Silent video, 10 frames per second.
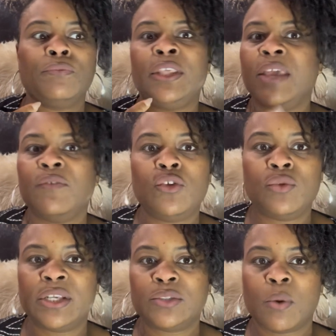giving
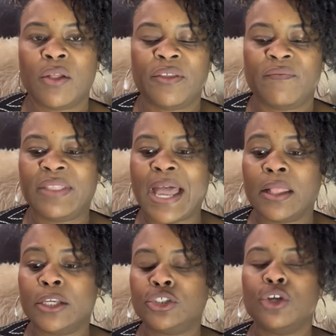you this wealth of
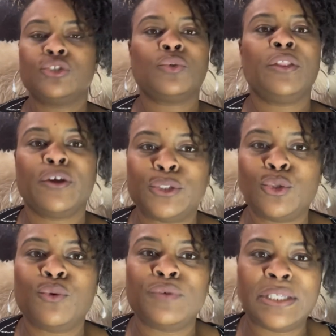knowledge, so there is
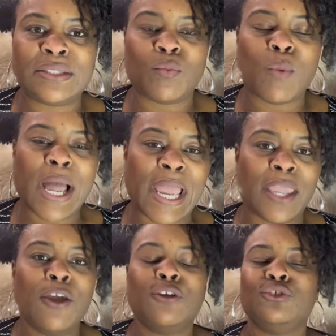no reason
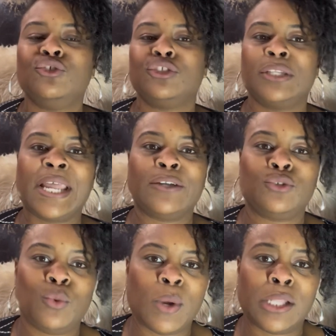why you should not
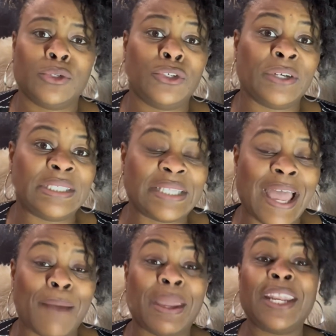do well on your exam.